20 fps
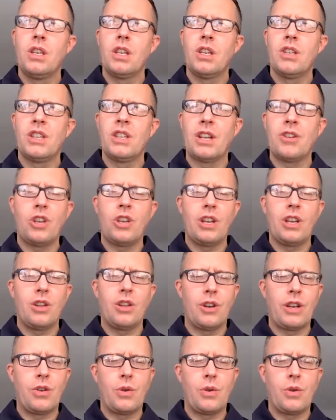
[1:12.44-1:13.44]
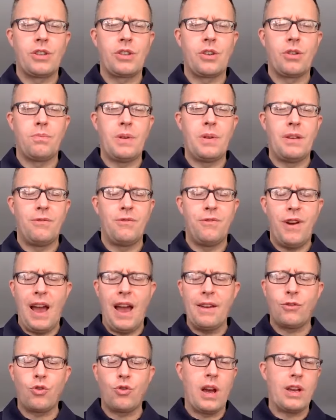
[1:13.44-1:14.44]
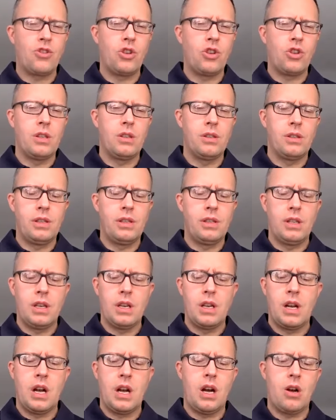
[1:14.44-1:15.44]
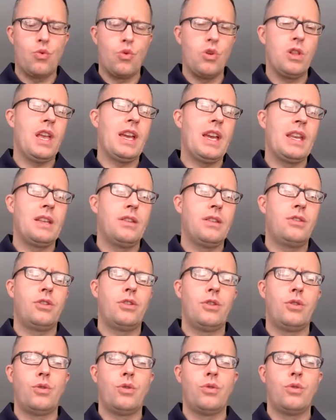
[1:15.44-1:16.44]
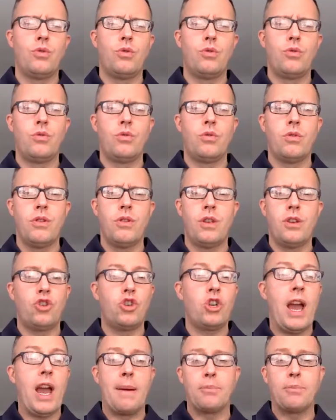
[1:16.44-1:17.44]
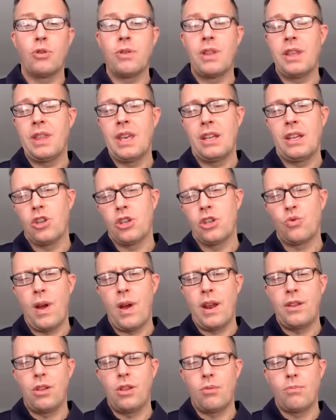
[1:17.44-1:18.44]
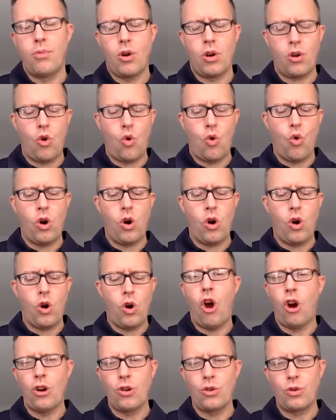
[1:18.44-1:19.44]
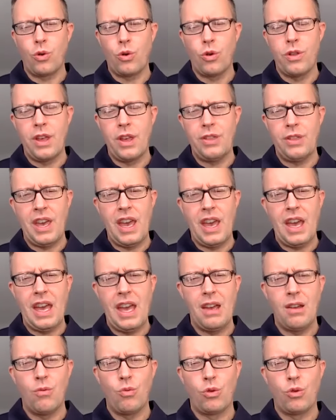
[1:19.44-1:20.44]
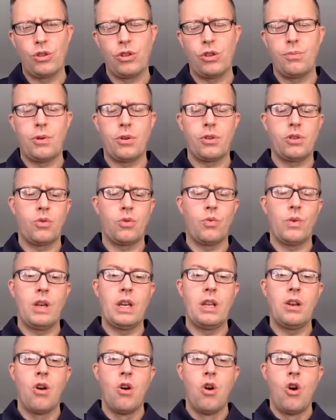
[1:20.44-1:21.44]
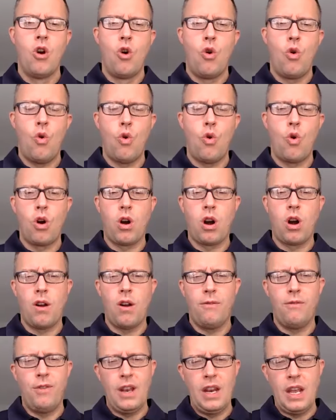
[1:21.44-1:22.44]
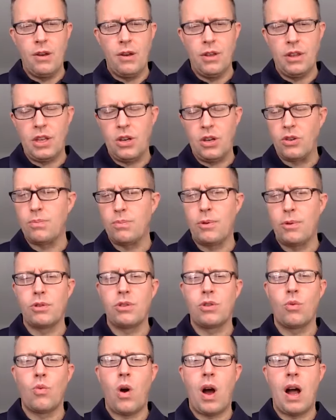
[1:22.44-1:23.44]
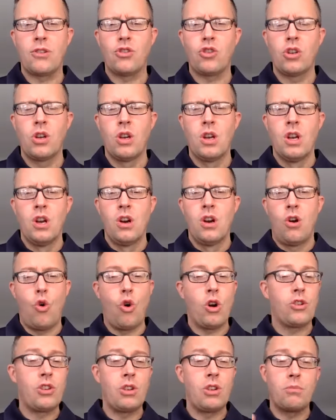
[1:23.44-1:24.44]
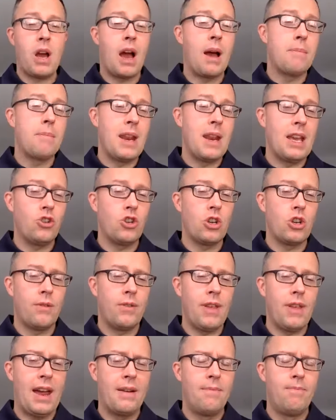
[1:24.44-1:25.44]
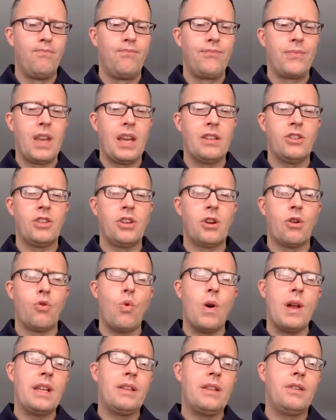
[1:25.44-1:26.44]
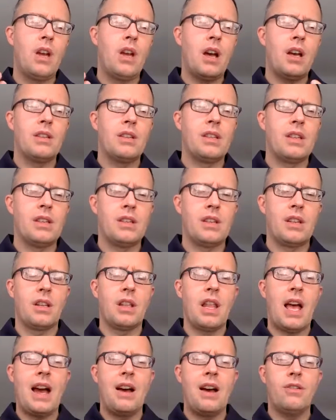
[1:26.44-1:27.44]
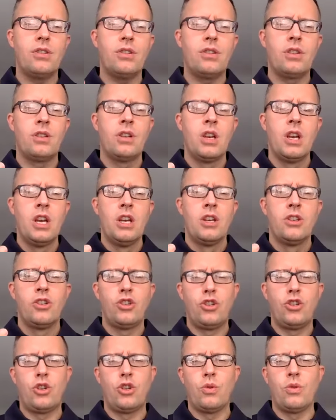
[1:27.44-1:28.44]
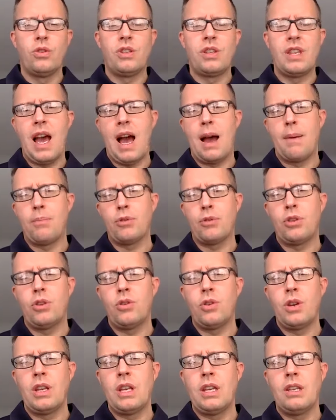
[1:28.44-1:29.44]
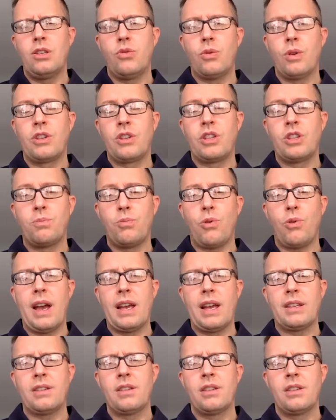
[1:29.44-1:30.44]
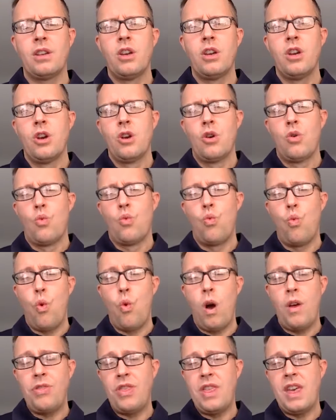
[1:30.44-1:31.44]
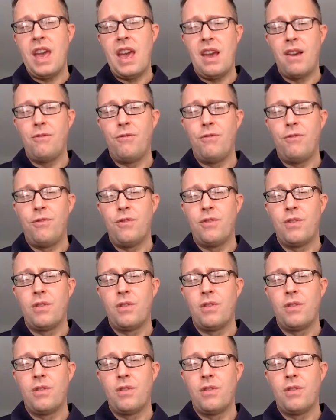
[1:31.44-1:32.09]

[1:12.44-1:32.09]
essentially a learning quiz could be 5 questions related to the chapter that they just read in the book, or an article that they were supposed to read, or a video that they're supposed to watch, or some combination of that. And so what it does is it allows students the opportunity to express what they've